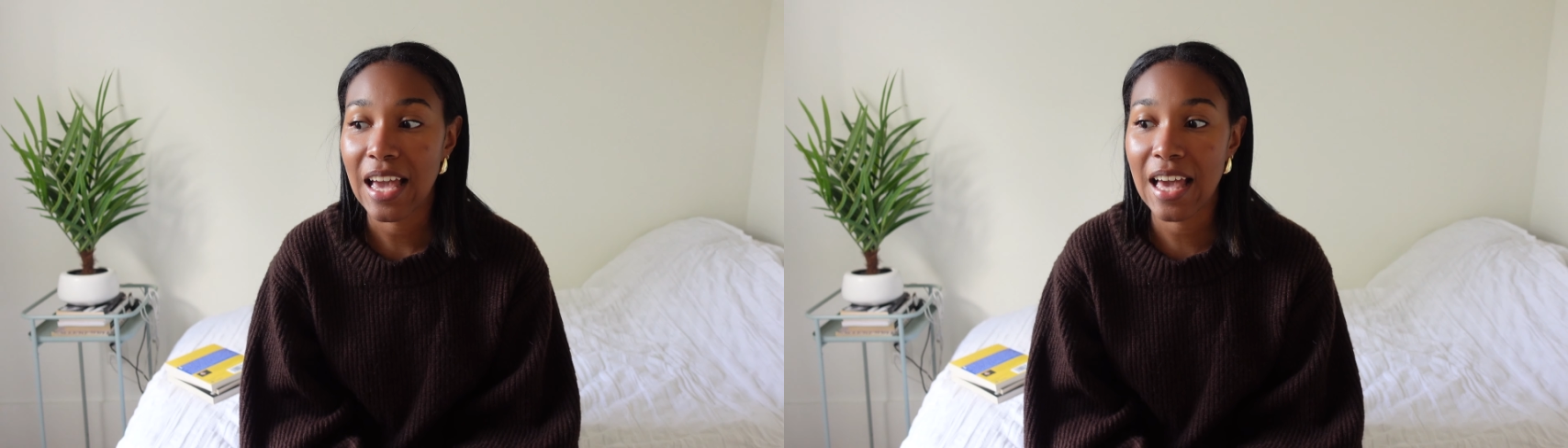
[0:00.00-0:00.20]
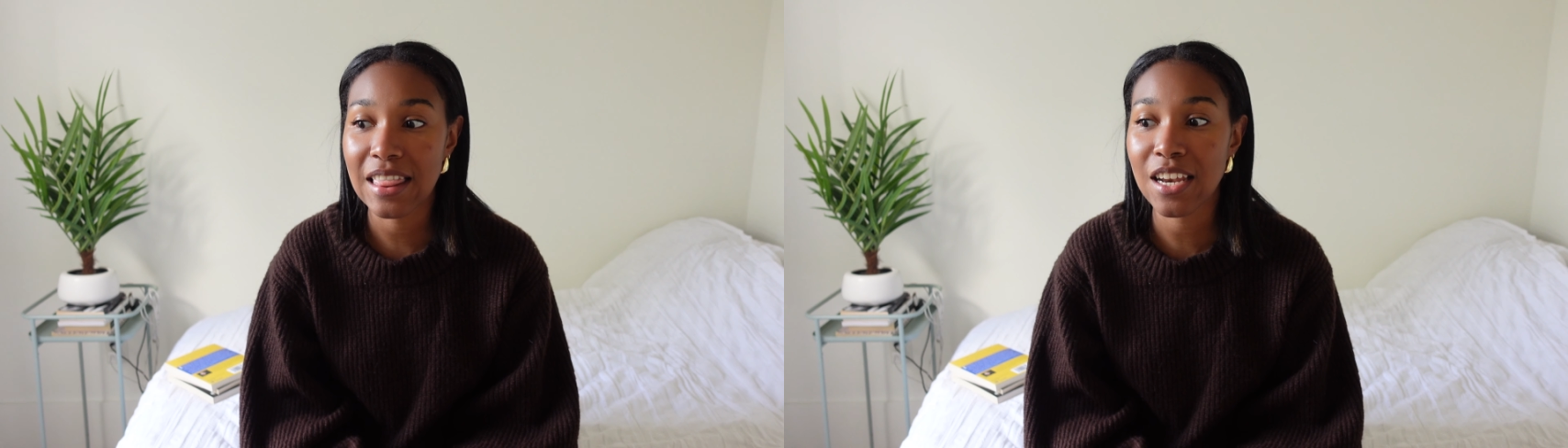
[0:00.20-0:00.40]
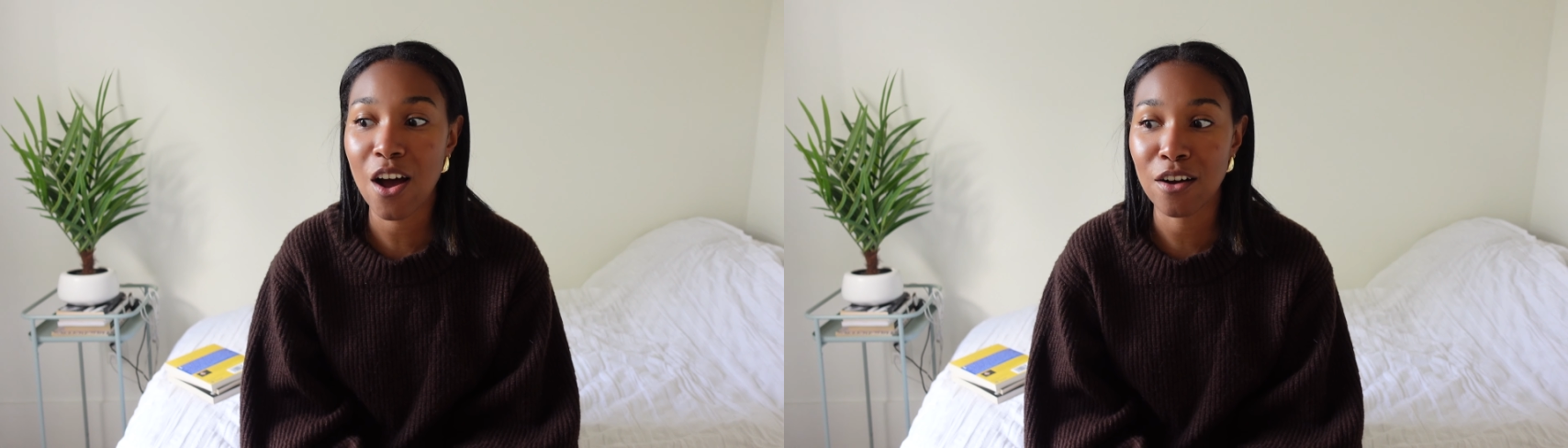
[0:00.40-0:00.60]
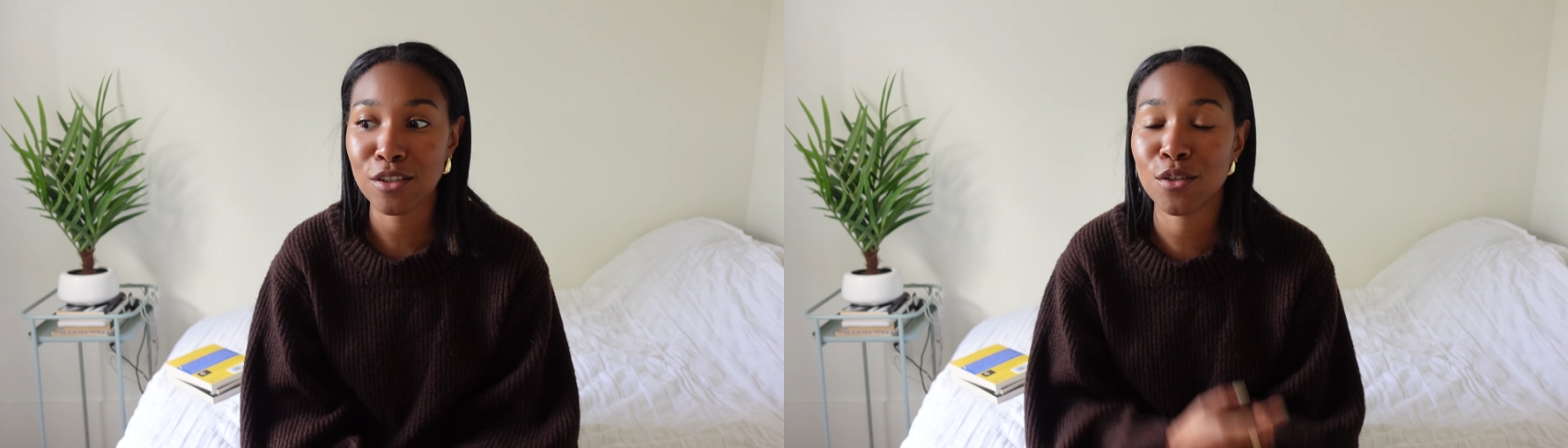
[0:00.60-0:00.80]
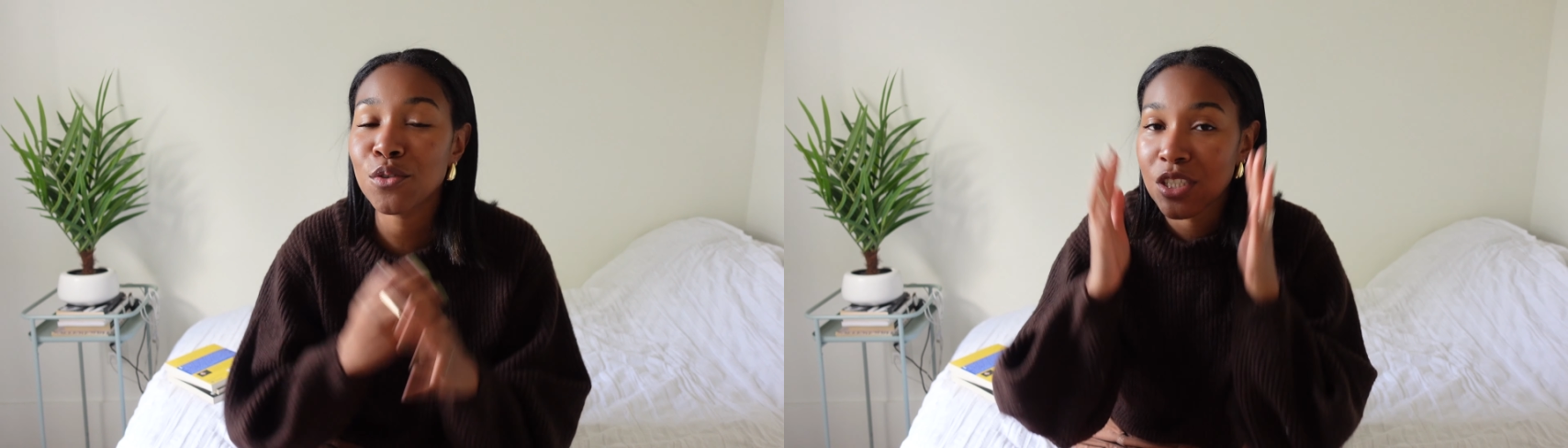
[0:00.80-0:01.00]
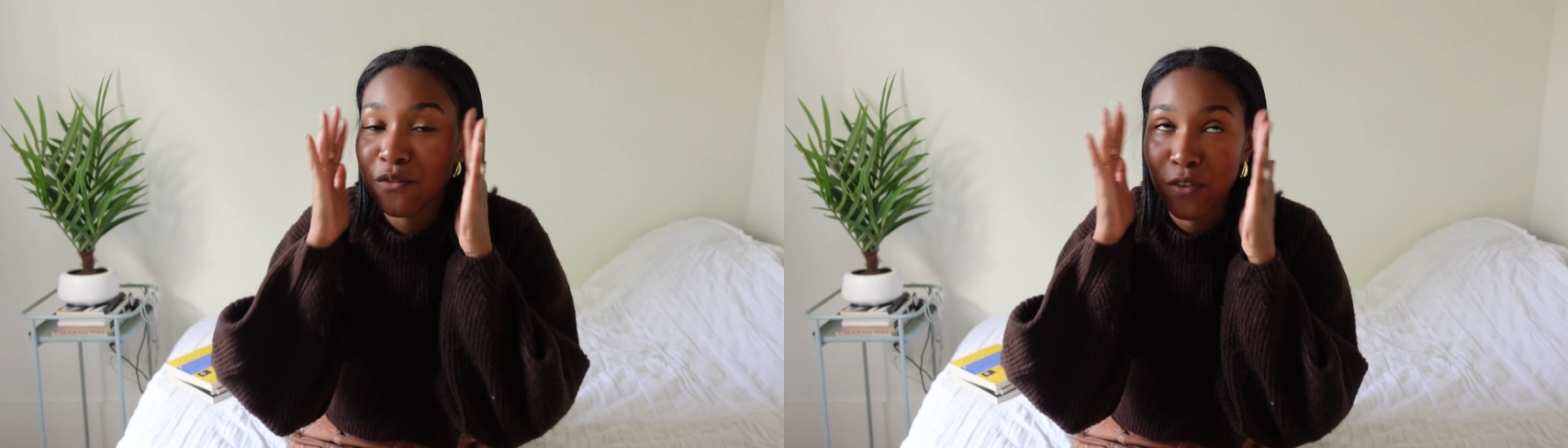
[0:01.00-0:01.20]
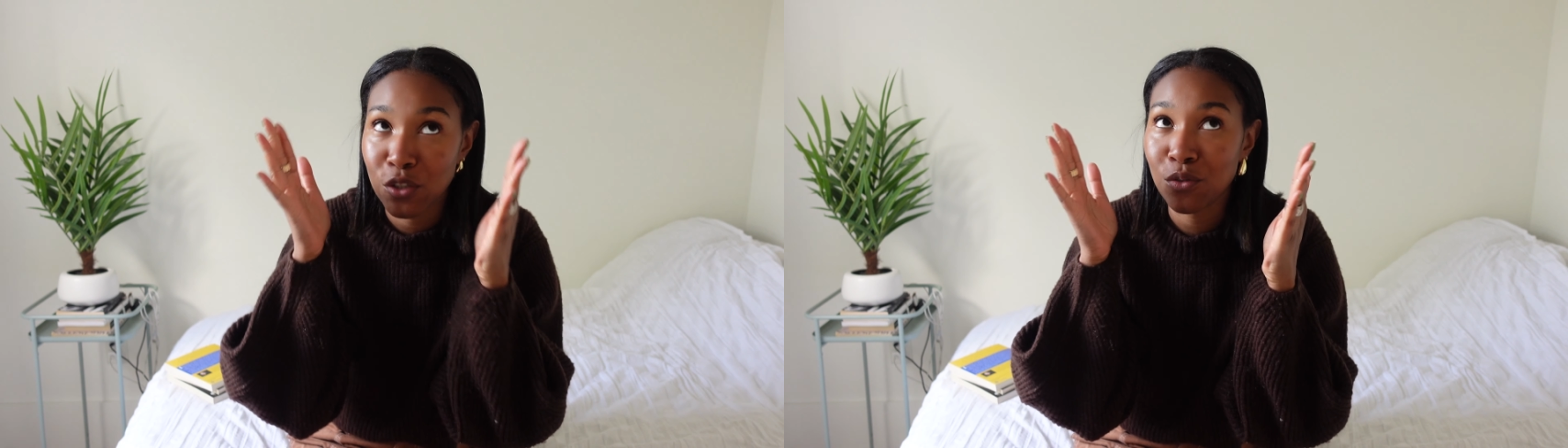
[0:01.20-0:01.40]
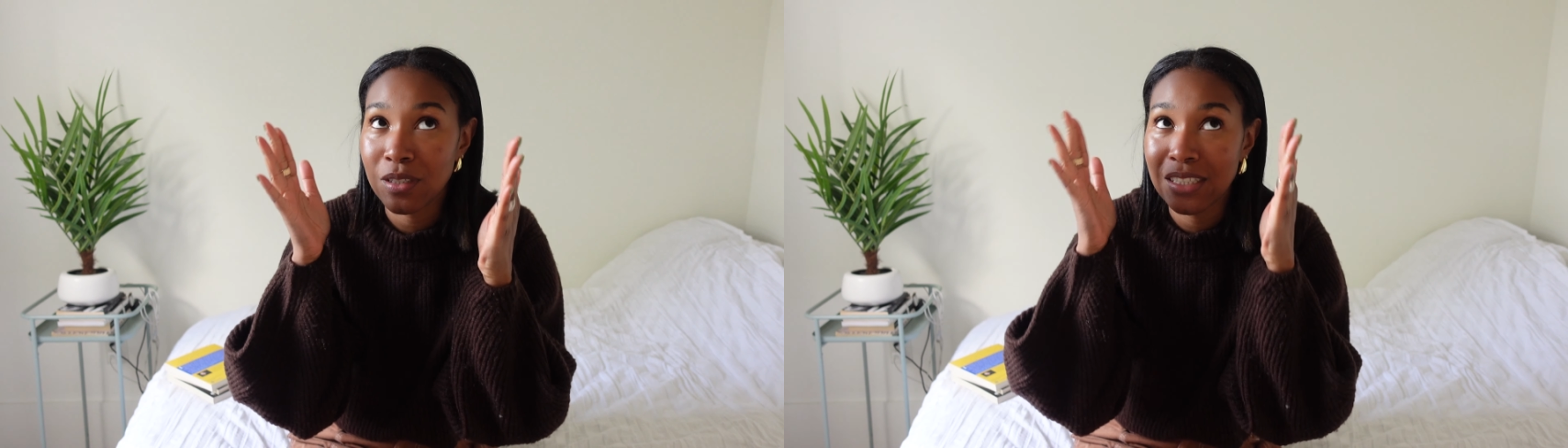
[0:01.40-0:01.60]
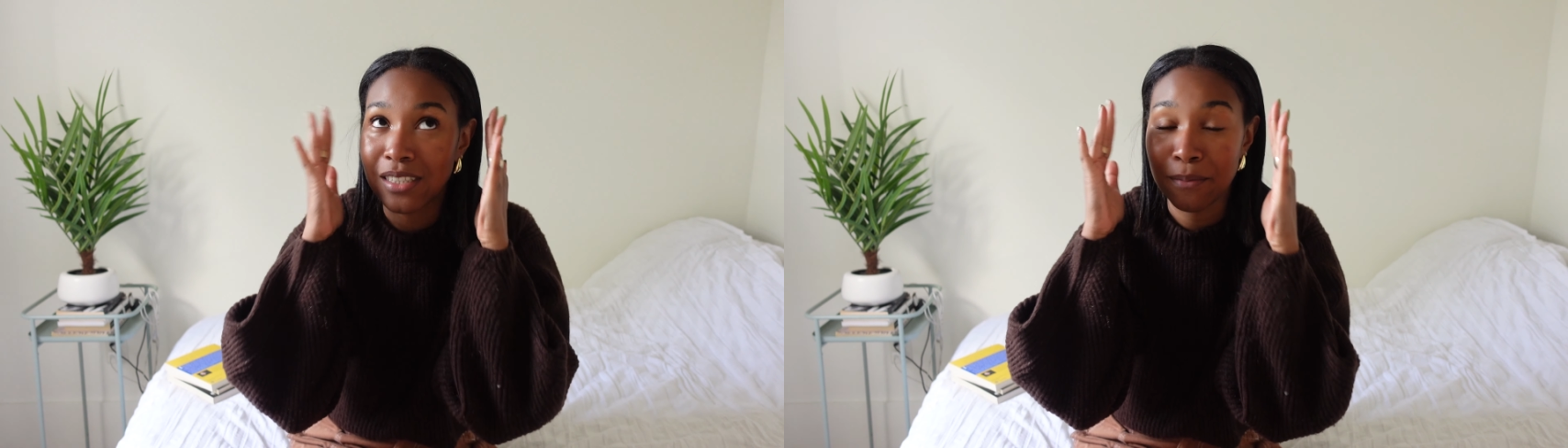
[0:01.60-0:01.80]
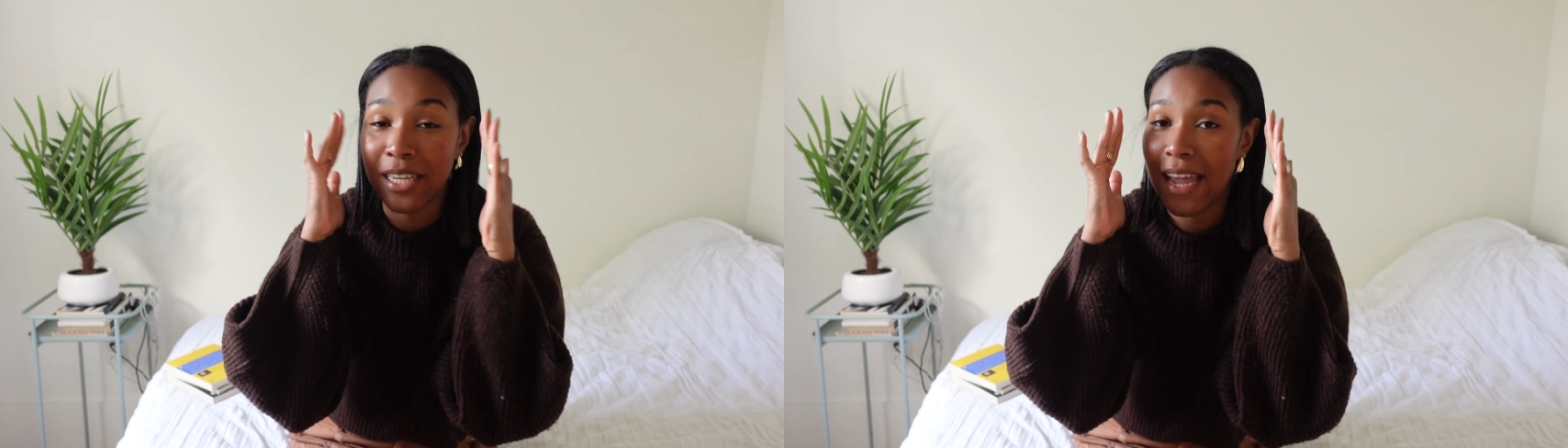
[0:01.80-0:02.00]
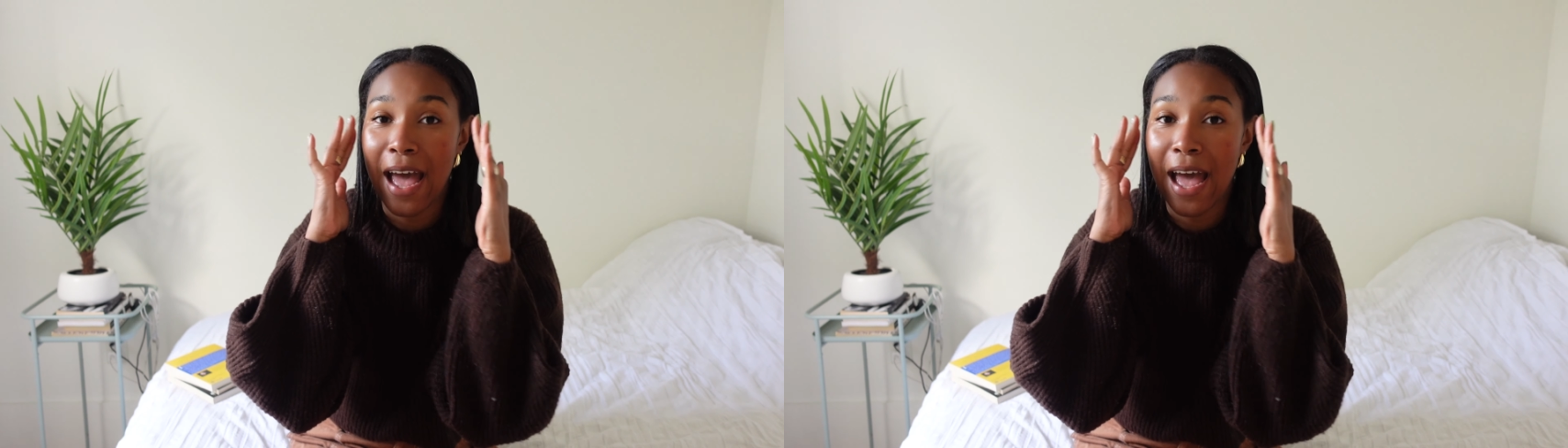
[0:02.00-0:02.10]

And then also just visually something